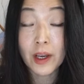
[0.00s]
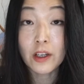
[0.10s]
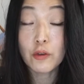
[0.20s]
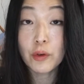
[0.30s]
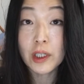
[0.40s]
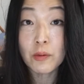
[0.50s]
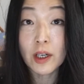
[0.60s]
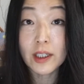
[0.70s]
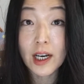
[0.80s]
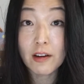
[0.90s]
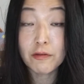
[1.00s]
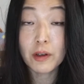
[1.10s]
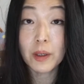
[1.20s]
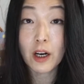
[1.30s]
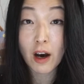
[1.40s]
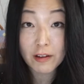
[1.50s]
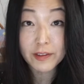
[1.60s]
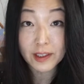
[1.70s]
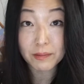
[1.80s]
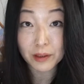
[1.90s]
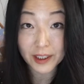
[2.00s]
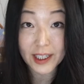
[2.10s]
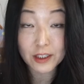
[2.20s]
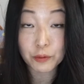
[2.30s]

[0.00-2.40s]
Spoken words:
You really want to come from a confident place